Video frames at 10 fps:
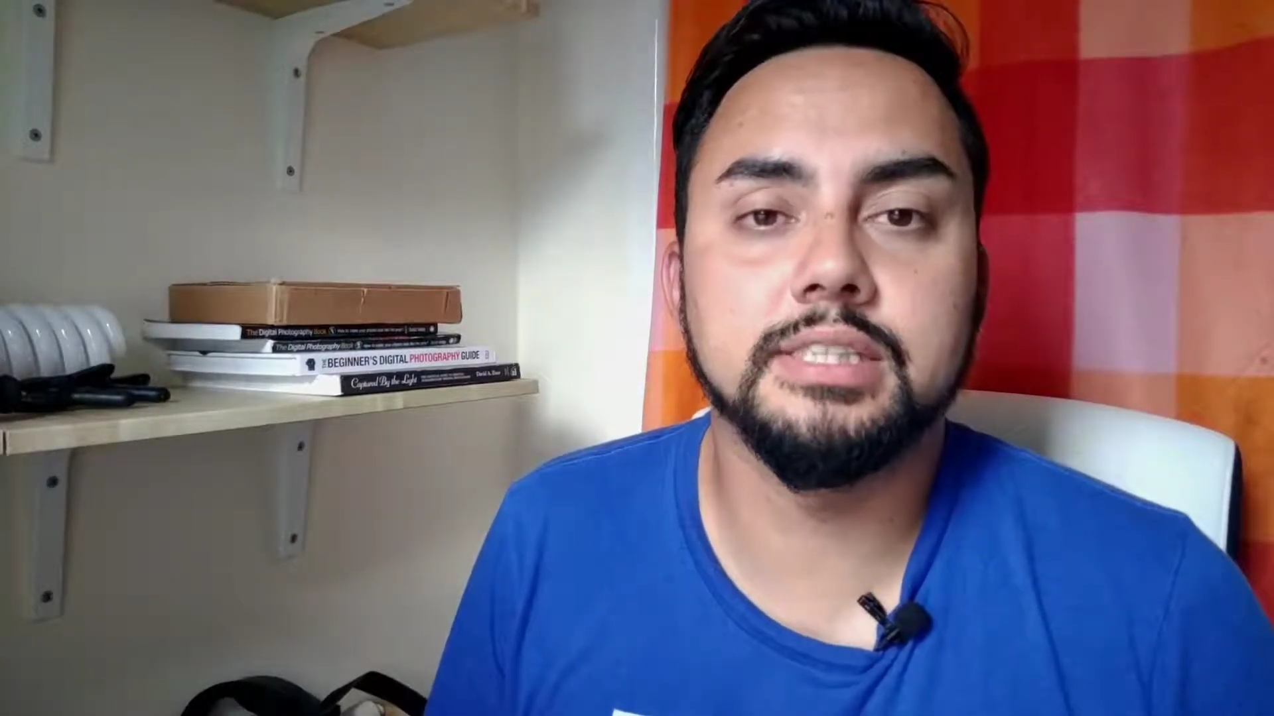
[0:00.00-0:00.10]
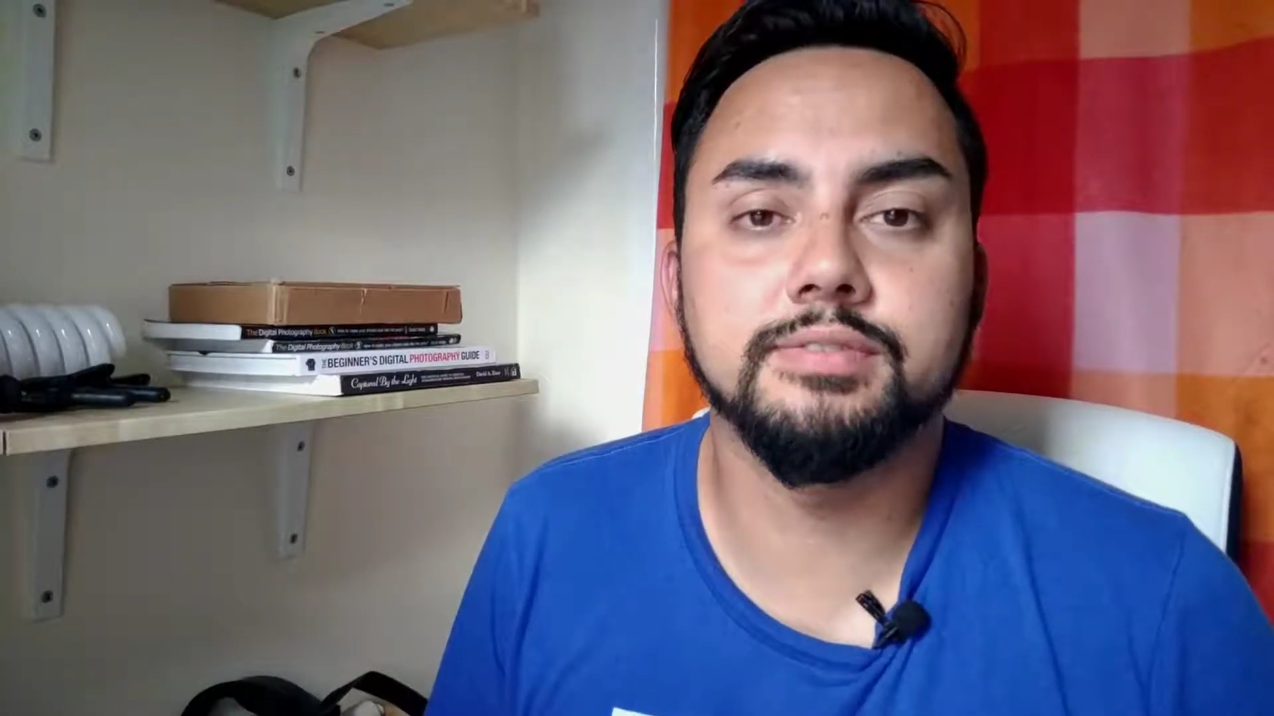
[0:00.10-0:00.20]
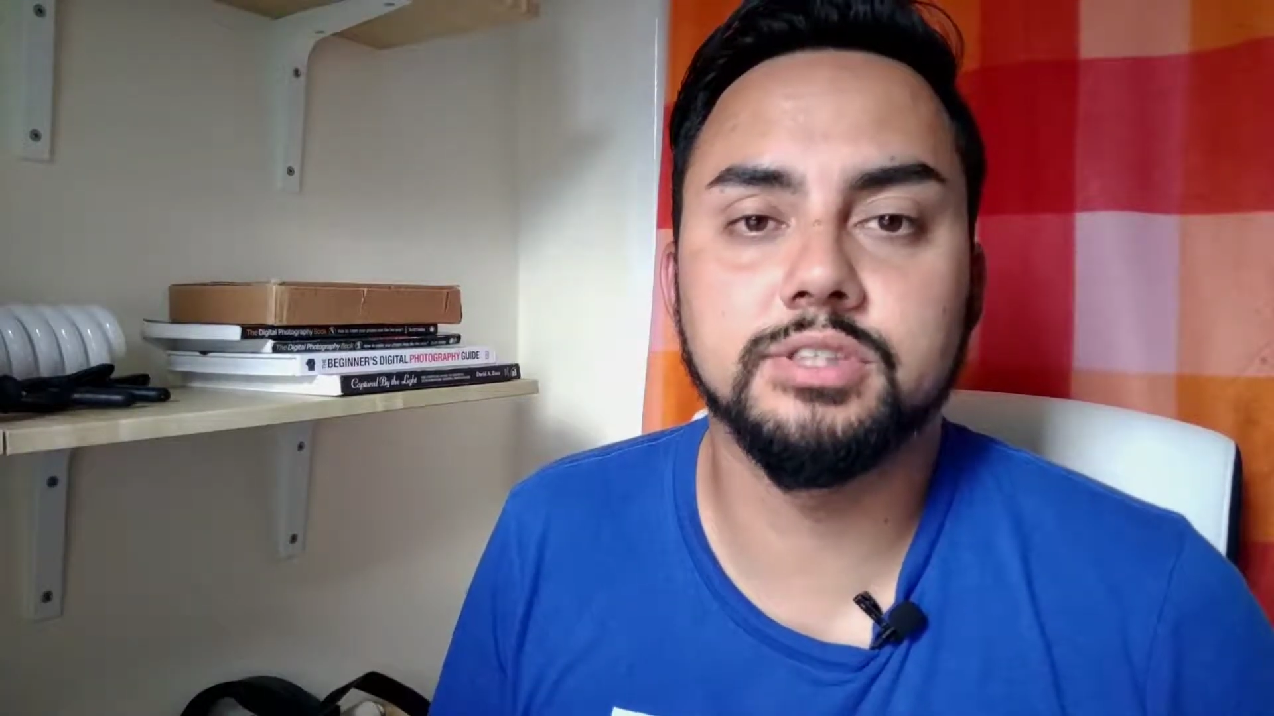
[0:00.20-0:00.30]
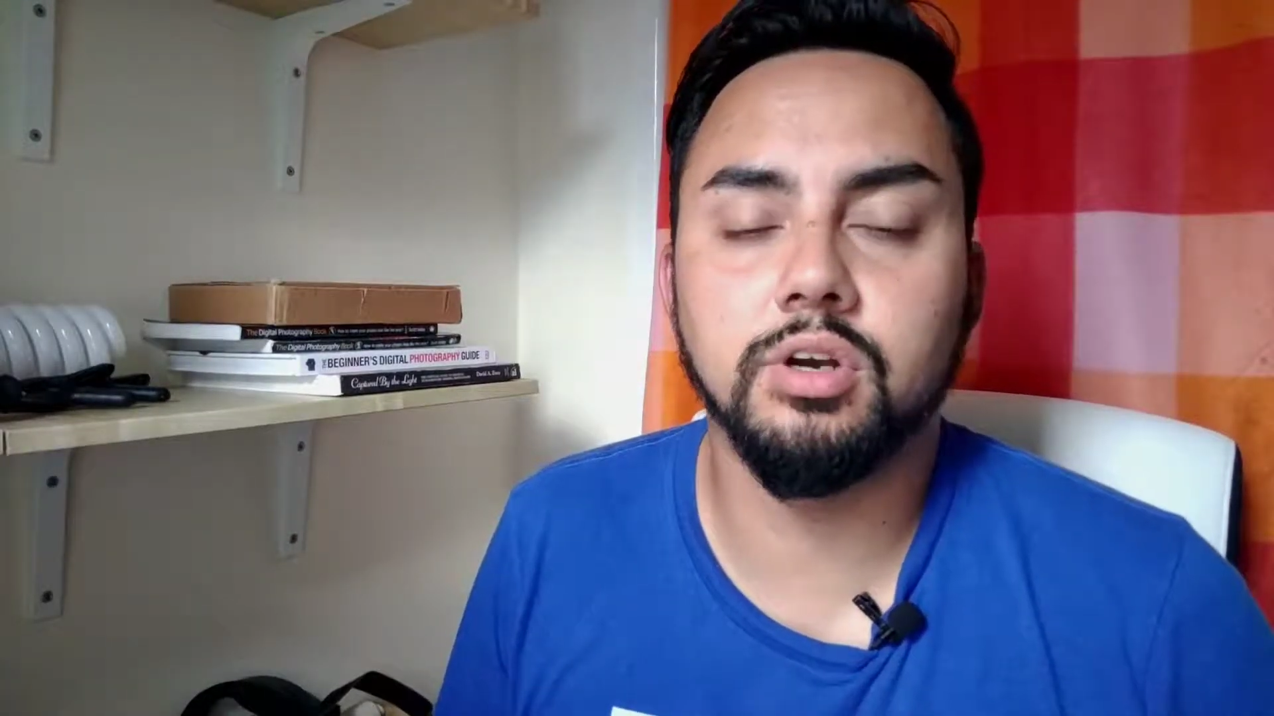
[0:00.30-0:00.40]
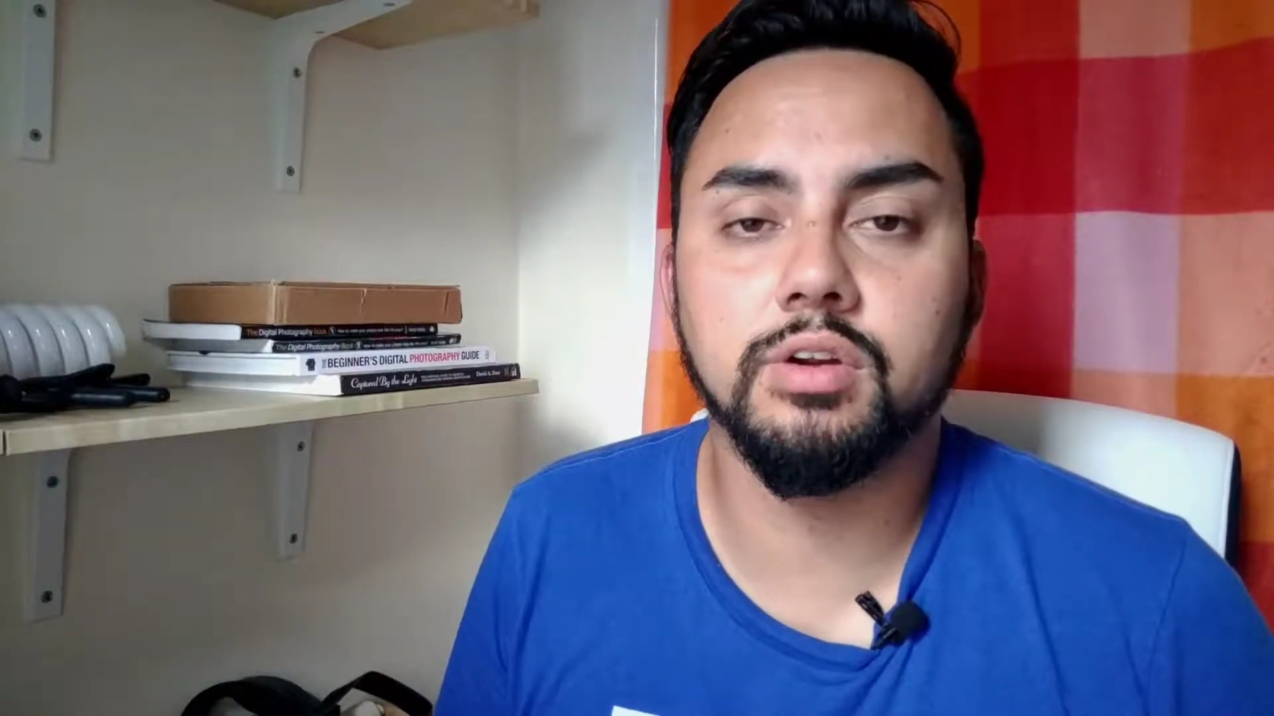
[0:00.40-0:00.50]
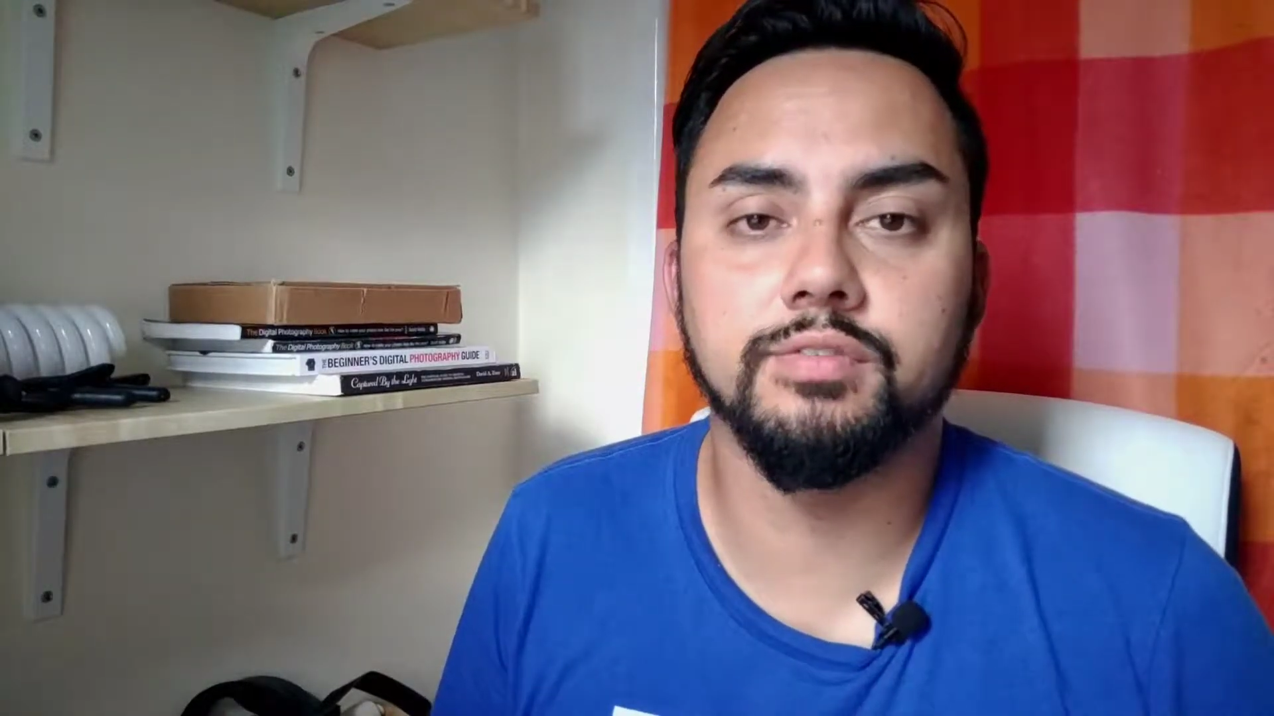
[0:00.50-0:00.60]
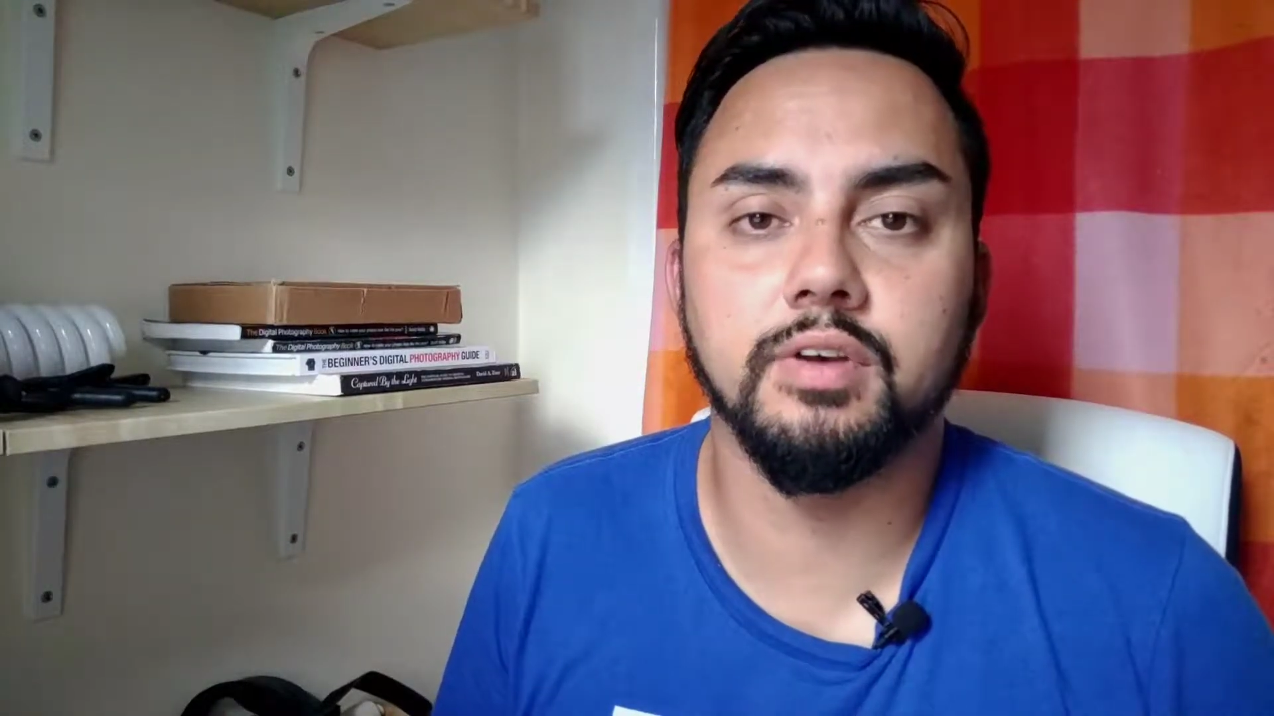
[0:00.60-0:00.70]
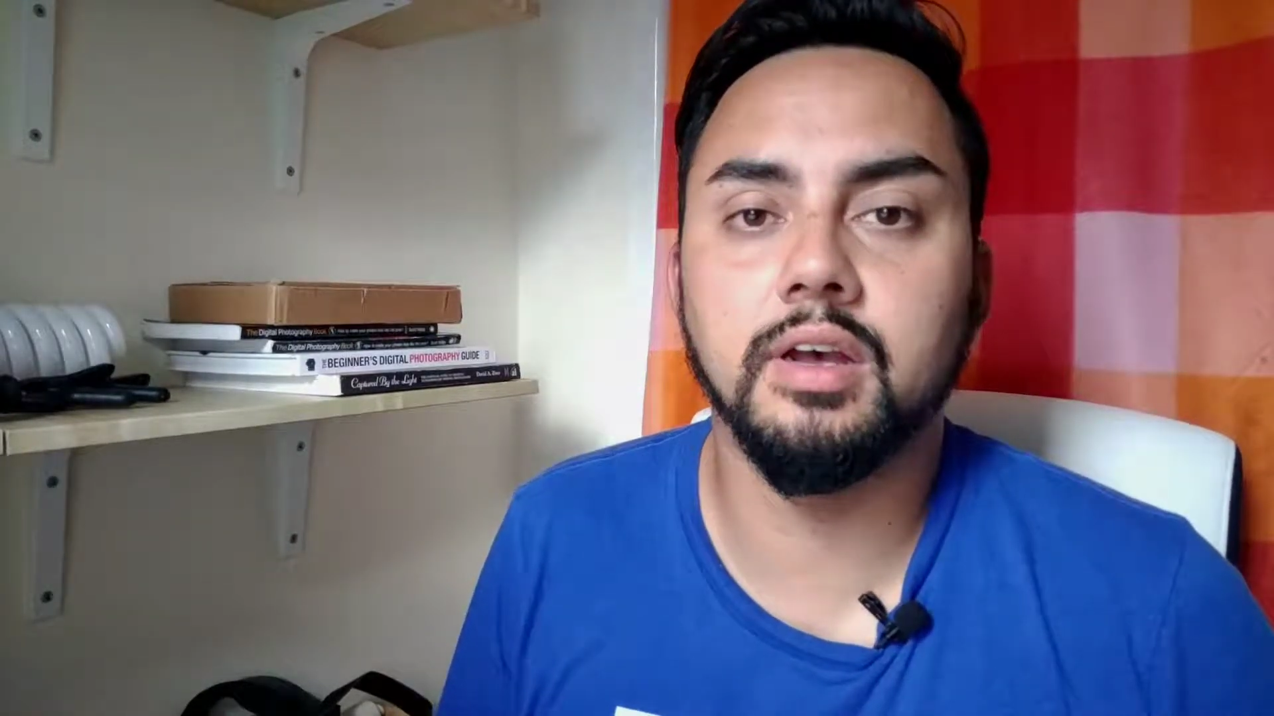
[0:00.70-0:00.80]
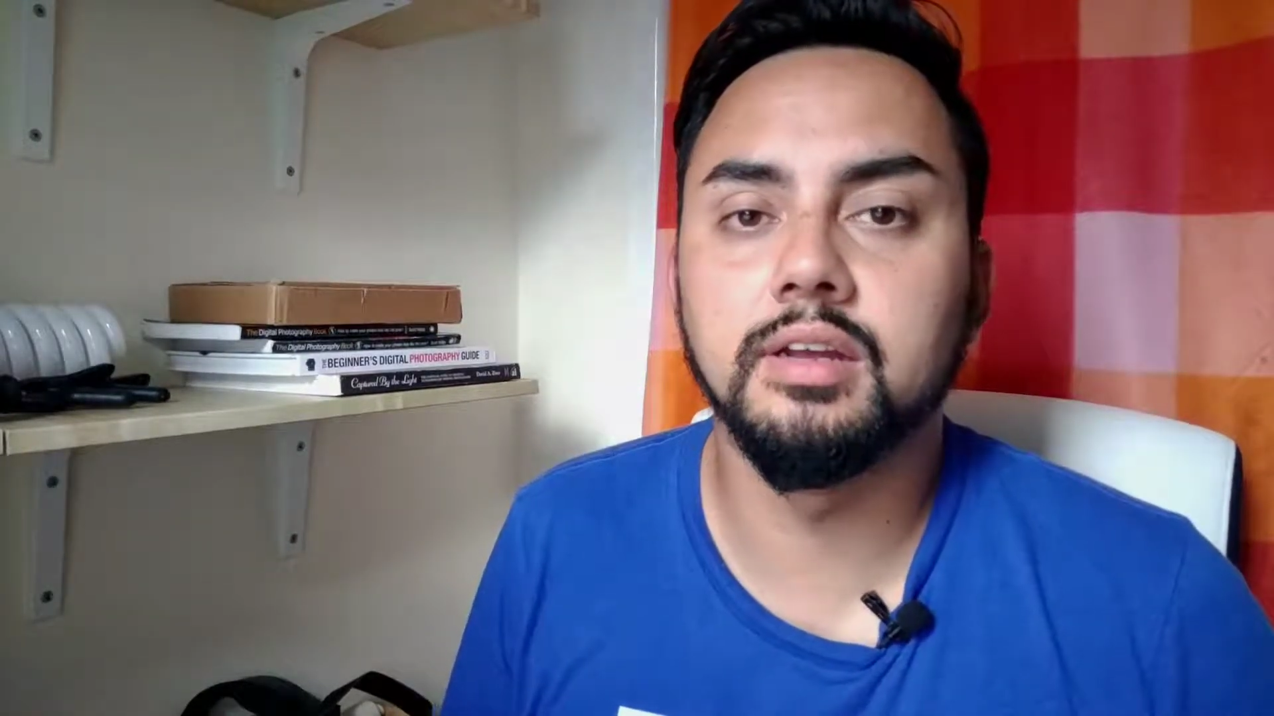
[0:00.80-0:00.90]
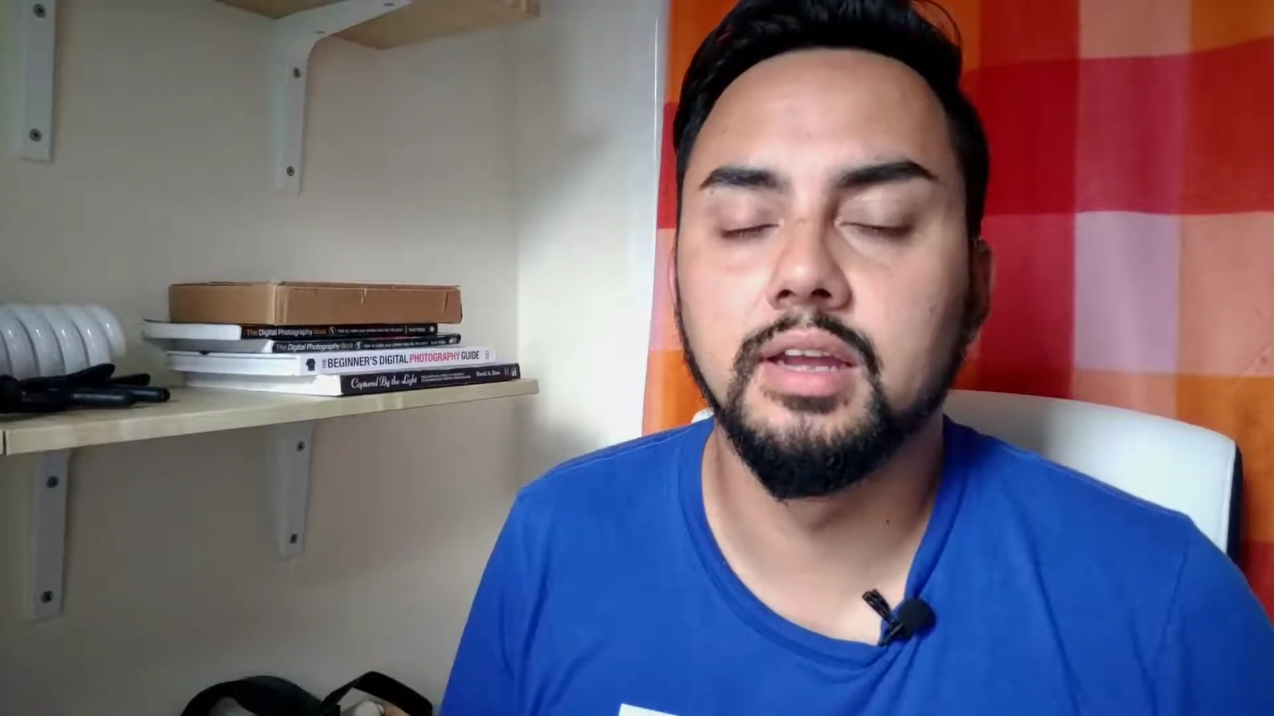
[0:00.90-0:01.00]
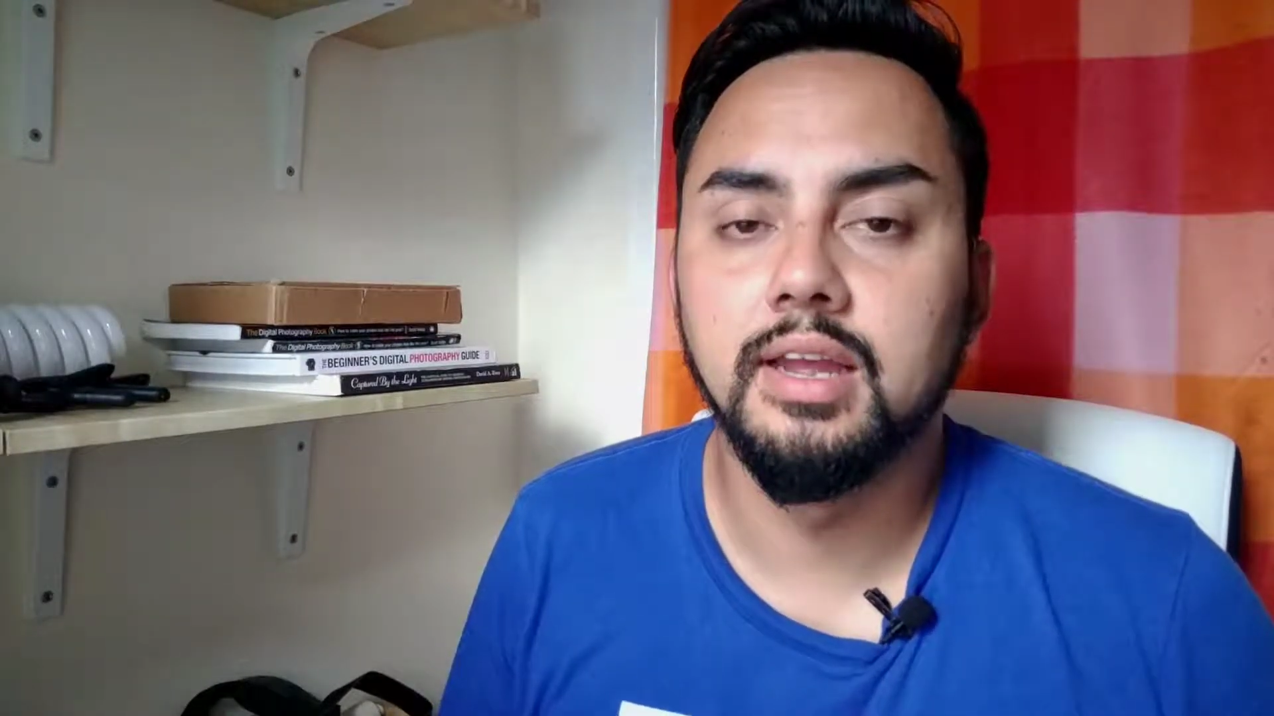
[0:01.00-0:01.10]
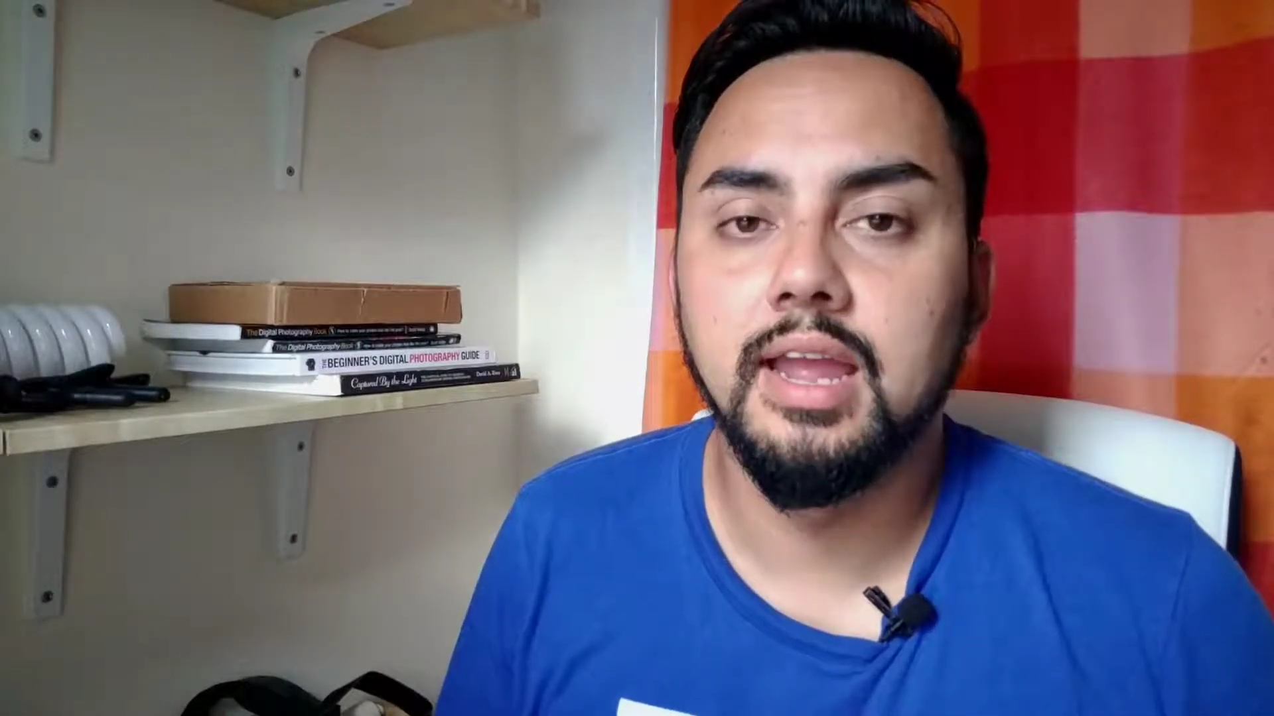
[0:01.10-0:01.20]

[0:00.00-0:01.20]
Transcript: this photographer,